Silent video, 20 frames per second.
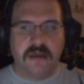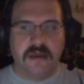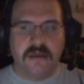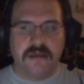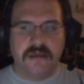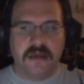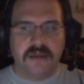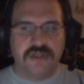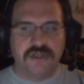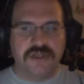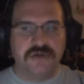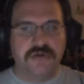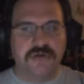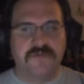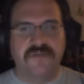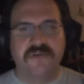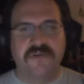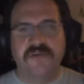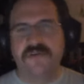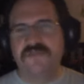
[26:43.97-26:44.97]
Not sure
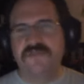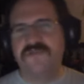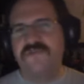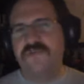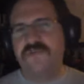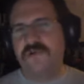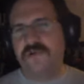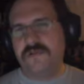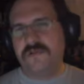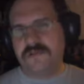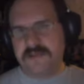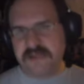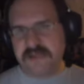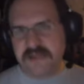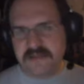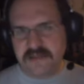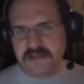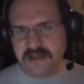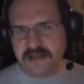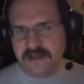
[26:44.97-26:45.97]
of the full
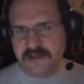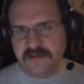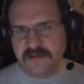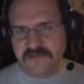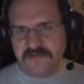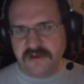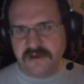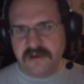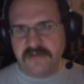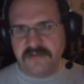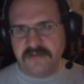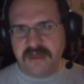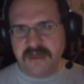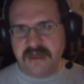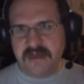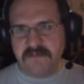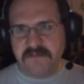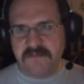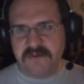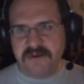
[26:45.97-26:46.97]
details on
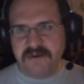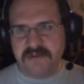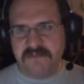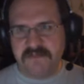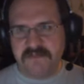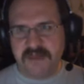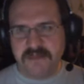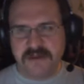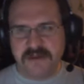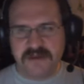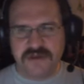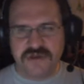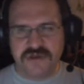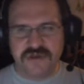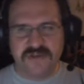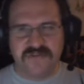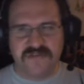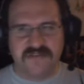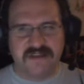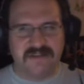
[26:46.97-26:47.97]
that, but maybe he
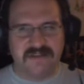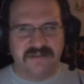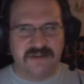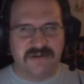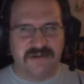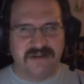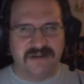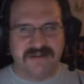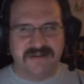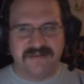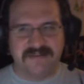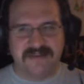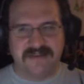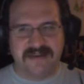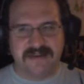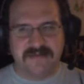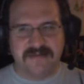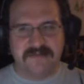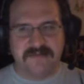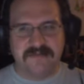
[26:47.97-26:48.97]
should have stayed in the United
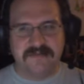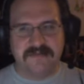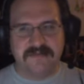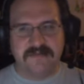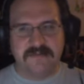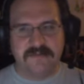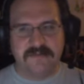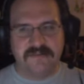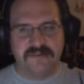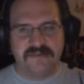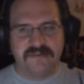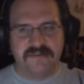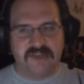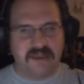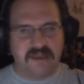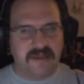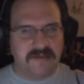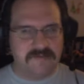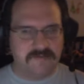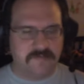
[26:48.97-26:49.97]
States. Just
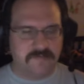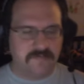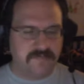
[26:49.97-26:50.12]
saying.